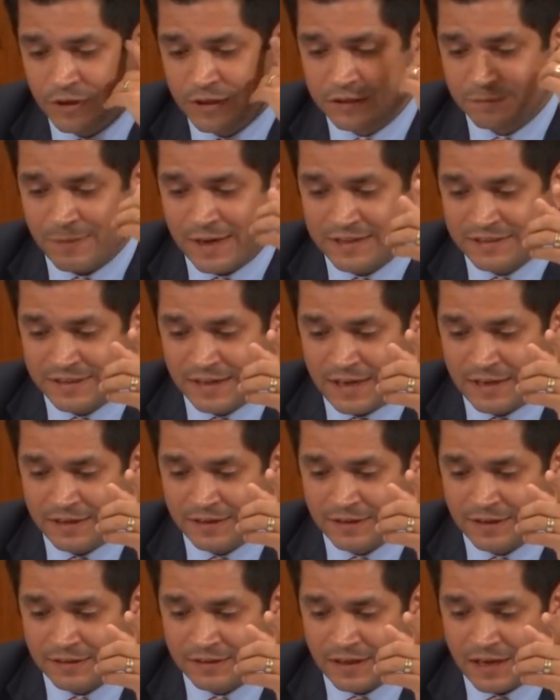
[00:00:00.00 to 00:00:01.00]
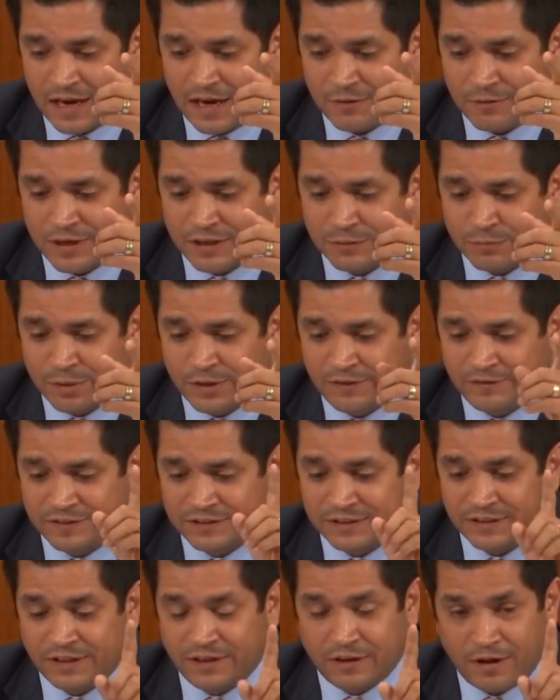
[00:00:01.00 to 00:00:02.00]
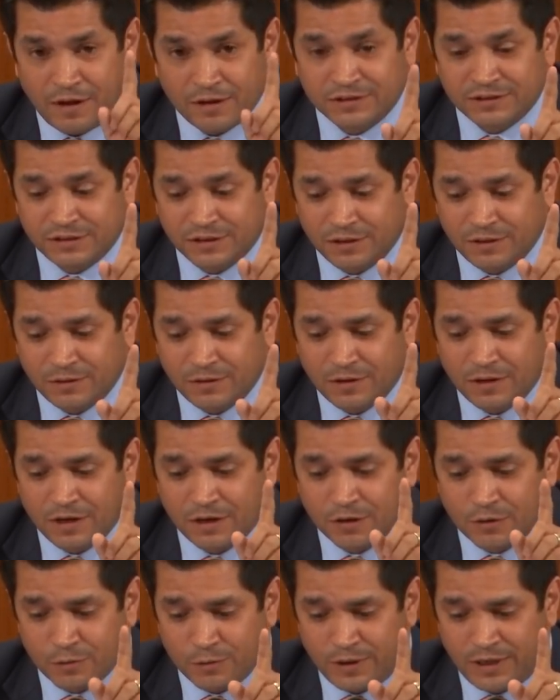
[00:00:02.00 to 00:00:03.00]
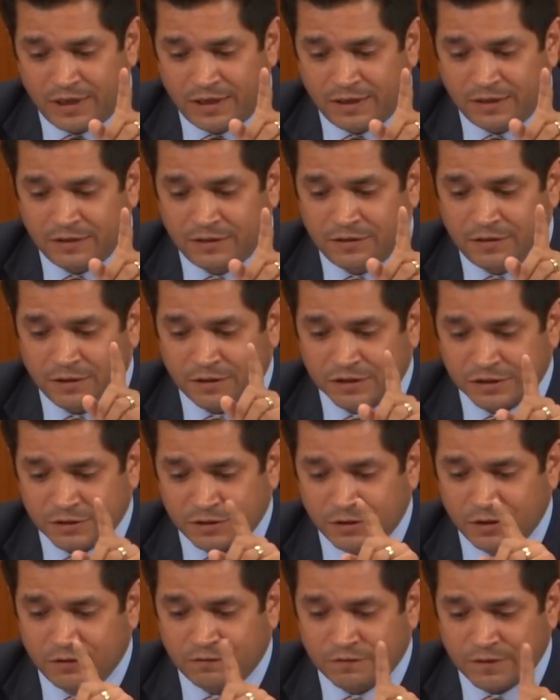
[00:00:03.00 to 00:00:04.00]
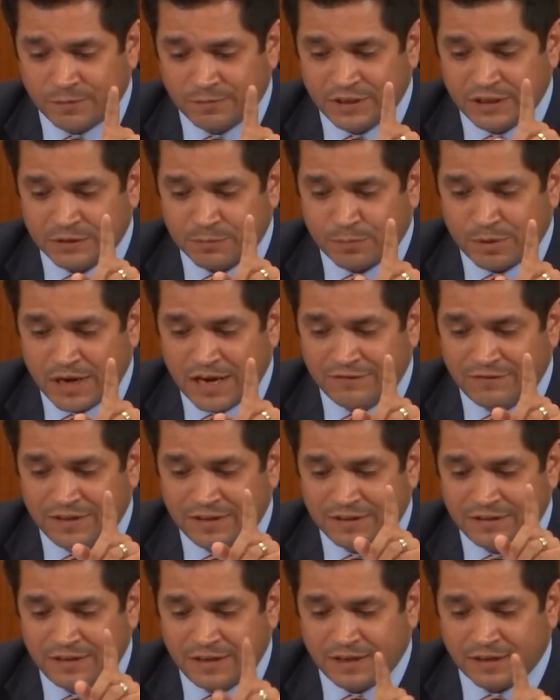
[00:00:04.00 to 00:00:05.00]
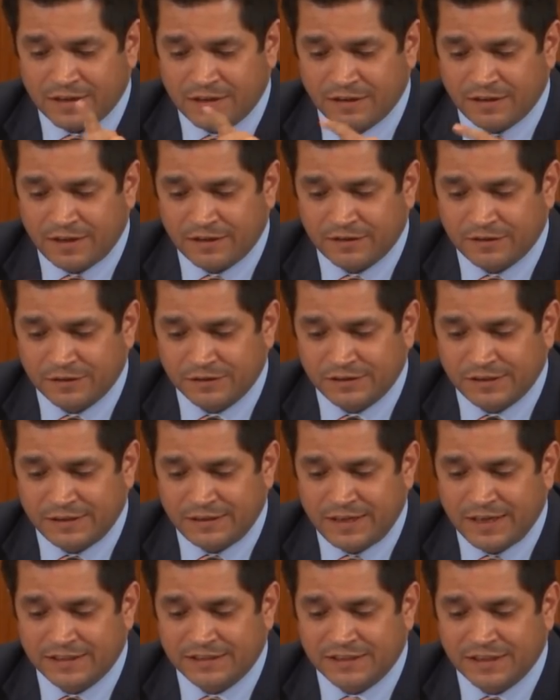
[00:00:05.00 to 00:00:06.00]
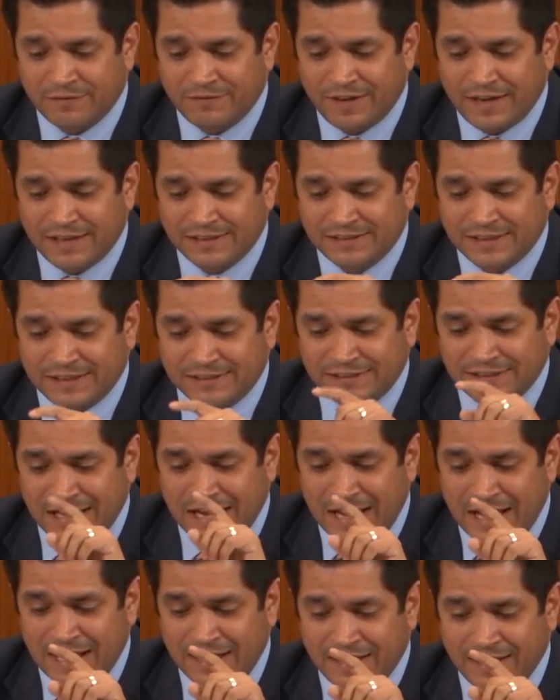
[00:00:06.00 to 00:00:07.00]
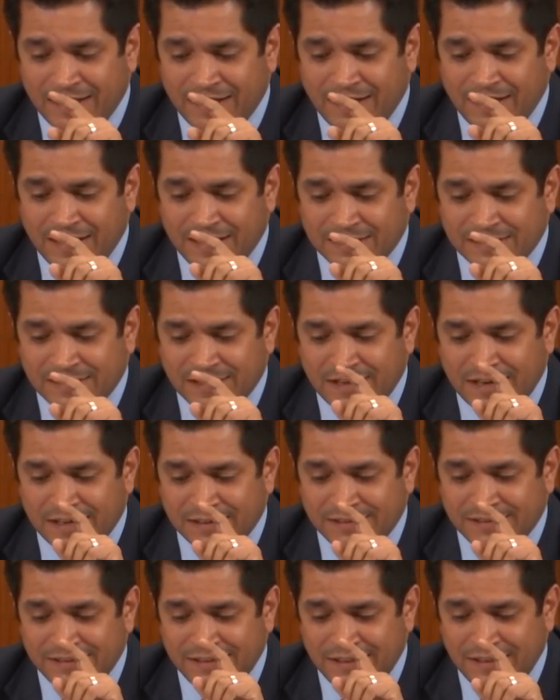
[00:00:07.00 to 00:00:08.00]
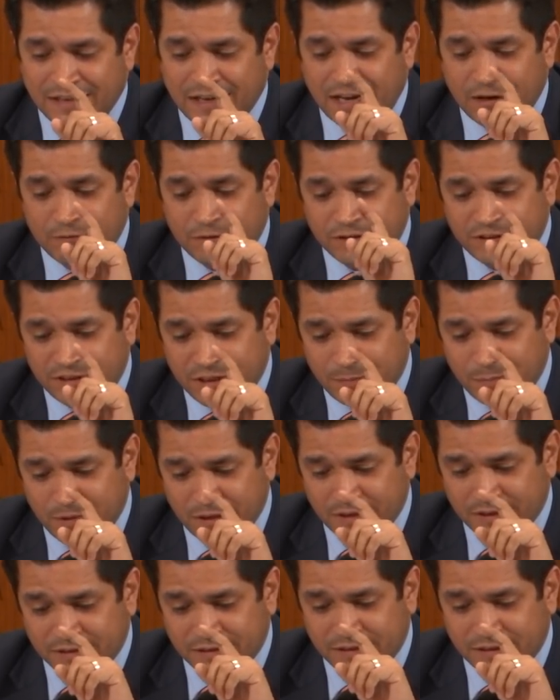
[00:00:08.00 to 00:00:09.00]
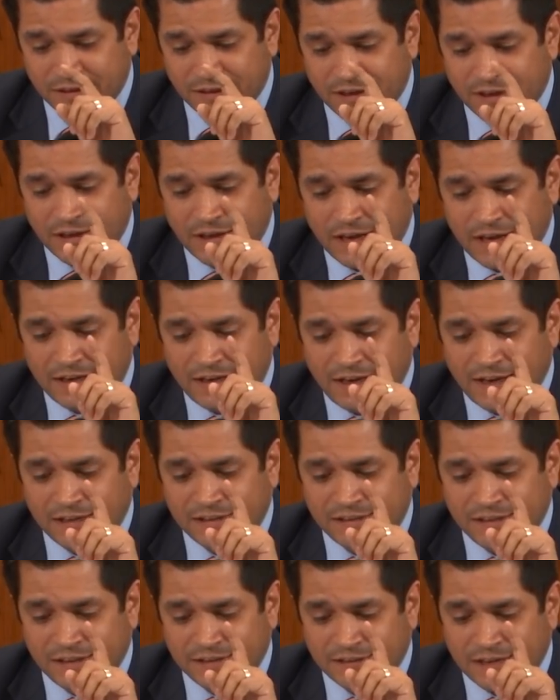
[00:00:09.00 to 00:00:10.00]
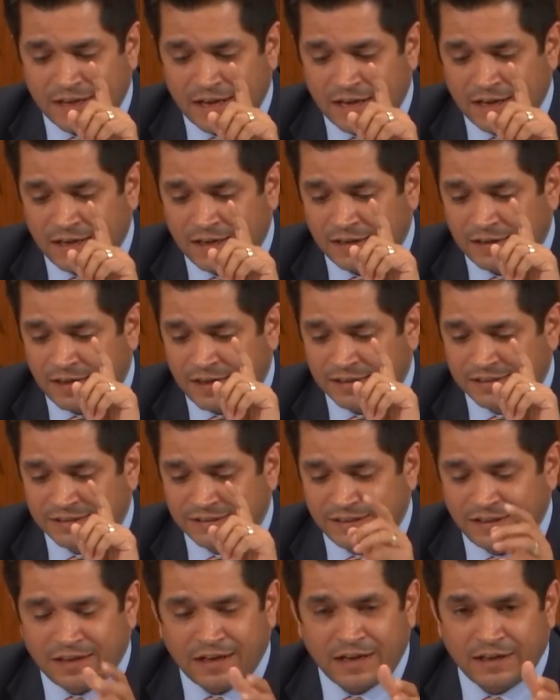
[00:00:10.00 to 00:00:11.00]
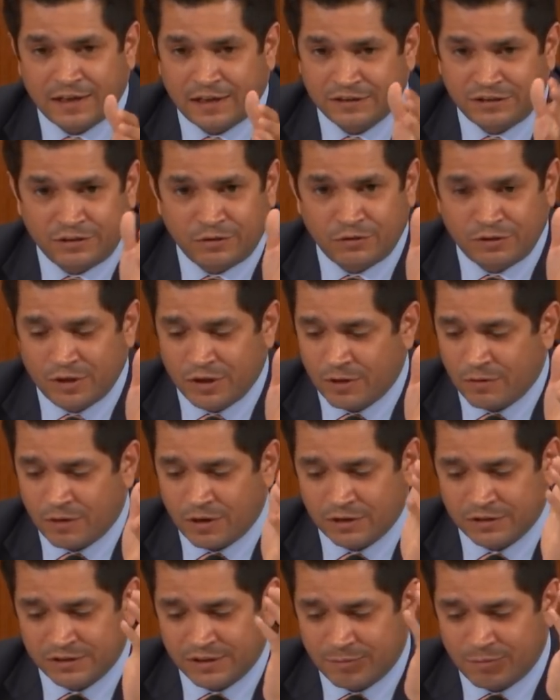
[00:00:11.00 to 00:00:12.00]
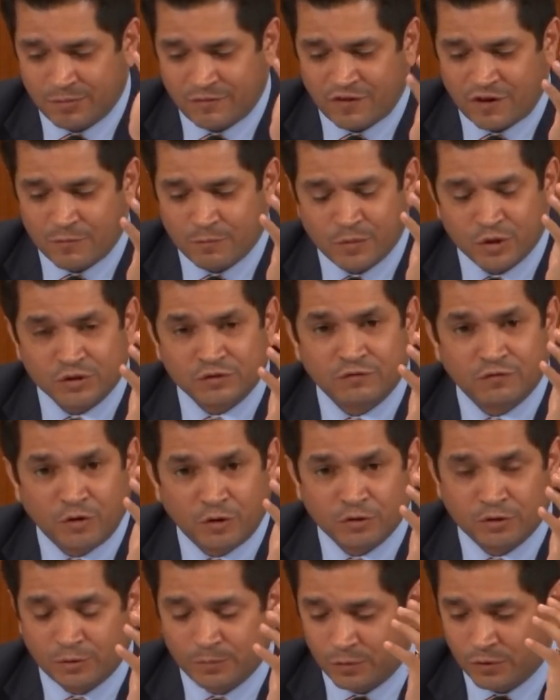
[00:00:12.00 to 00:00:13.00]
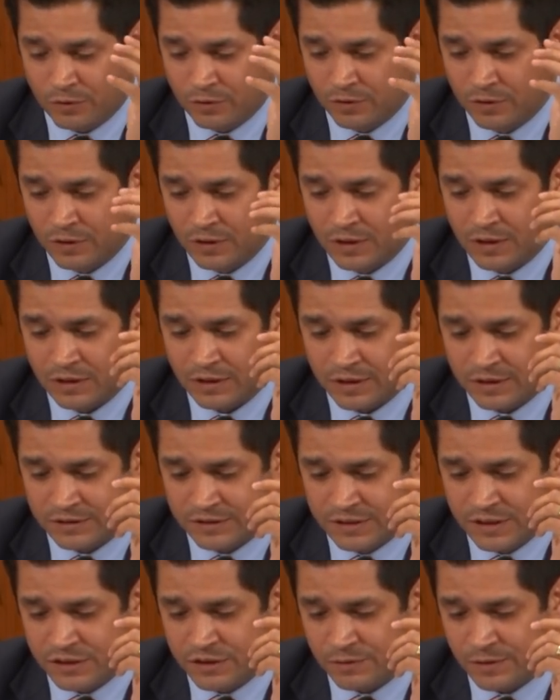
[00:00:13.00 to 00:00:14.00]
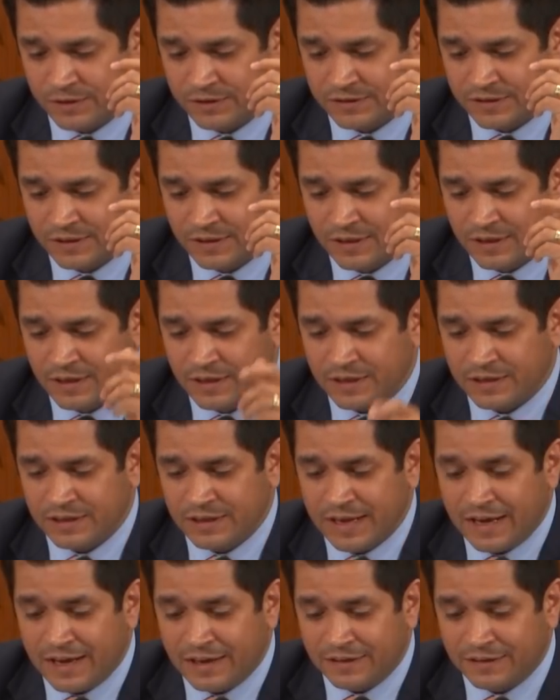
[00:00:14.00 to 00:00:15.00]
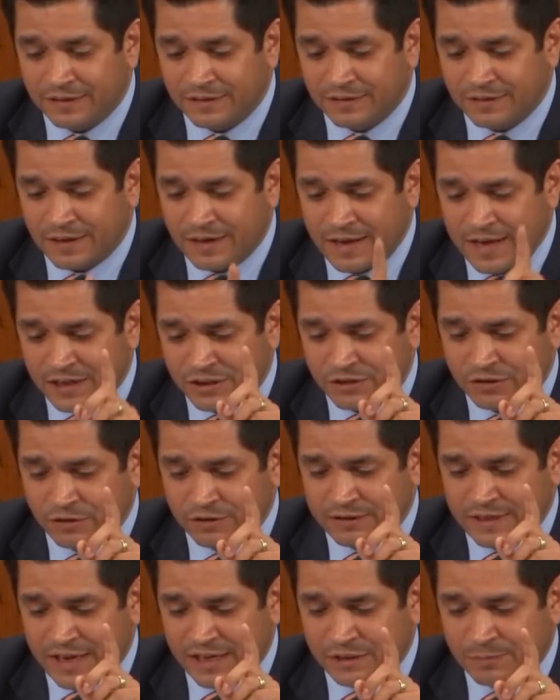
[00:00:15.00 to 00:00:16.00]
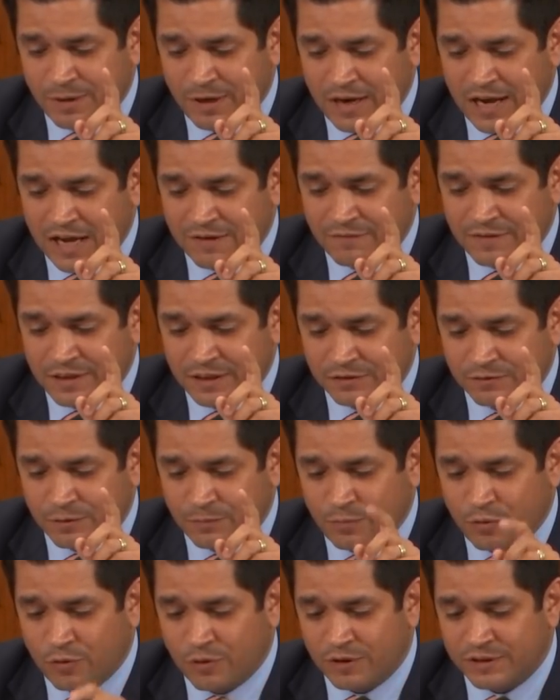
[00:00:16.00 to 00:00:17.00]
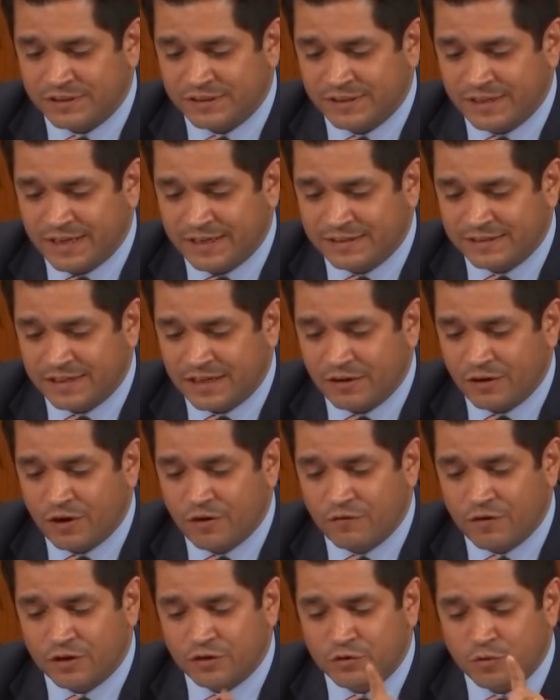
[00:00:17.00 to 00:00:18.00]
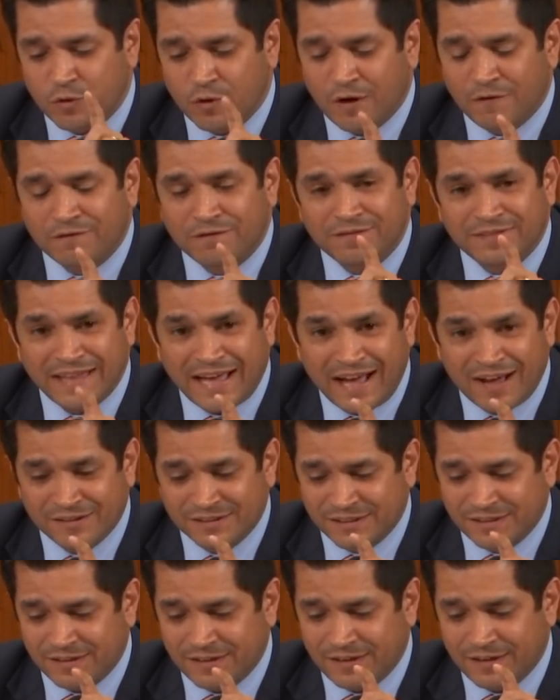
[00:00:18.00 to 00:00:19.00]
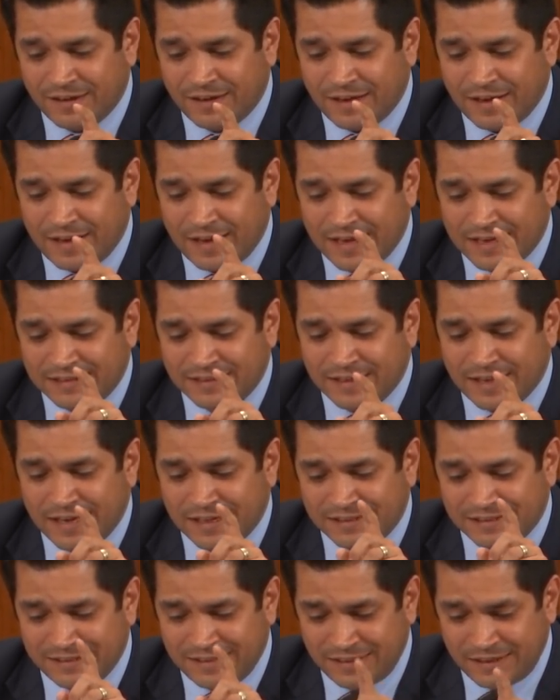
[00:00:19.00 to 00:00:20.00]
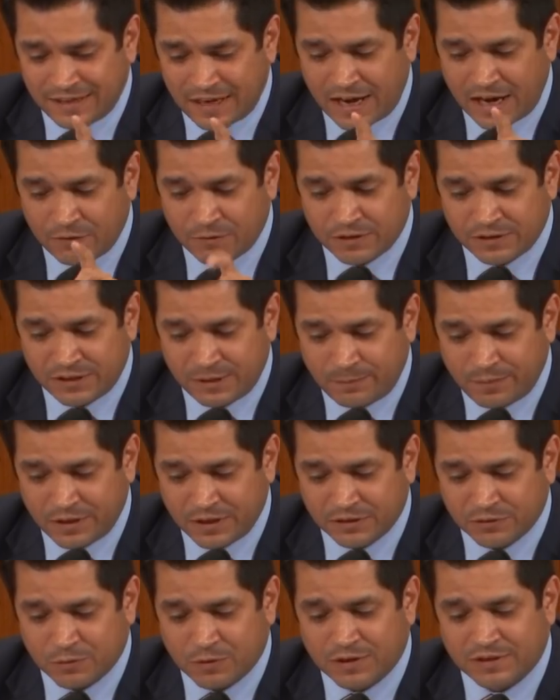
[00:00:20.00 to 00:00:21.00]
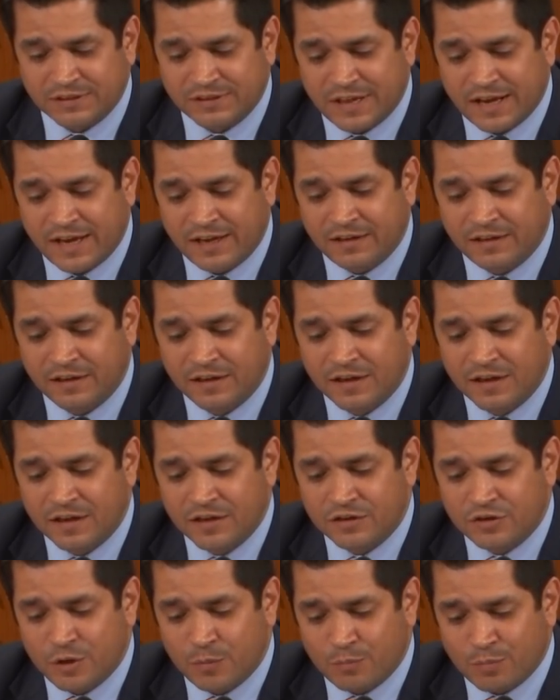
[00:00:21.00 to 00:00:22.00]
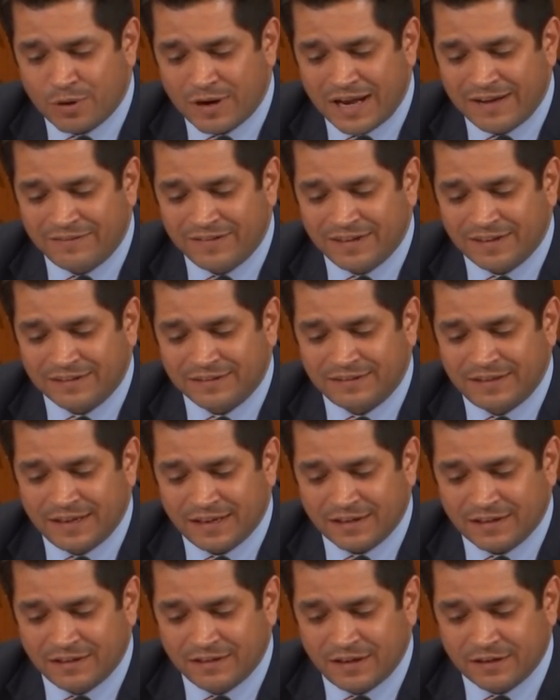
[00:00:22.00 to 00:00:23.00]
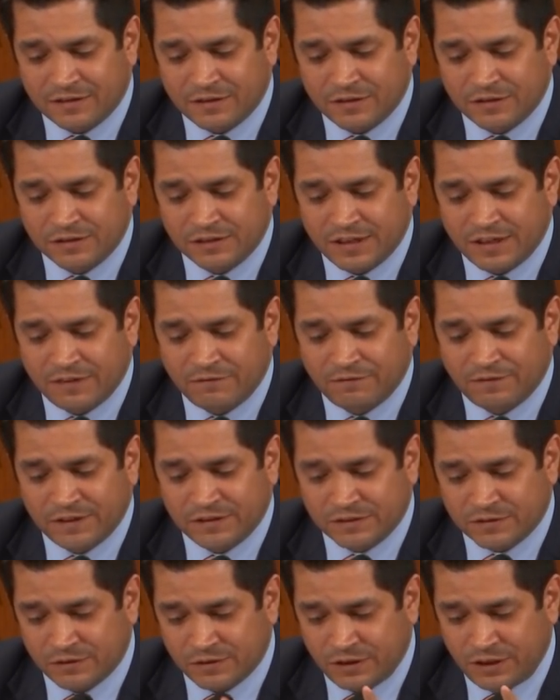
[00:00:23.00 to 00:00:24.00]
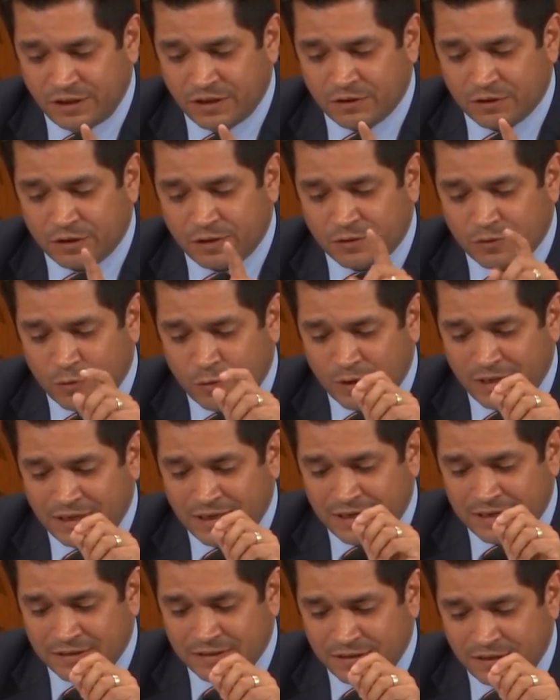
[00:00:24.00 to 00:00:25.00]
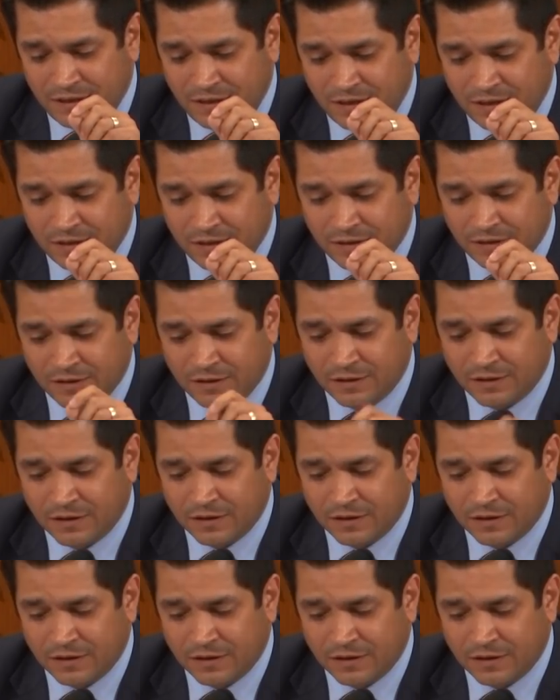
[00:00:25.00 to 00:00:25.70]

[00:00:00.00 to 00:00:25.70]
So it is my standing that the IRS previously also agreed to exclude from these private debt collectors the debts of SSI and SSDI recipients. And SSI and SDI, as you know, are some of our most vulnerable constituents. Yet, the National Taxpayer Advocates Report states that over 12,000 SSDI recipients were assigned to private debt collectors in fiscal year 2018.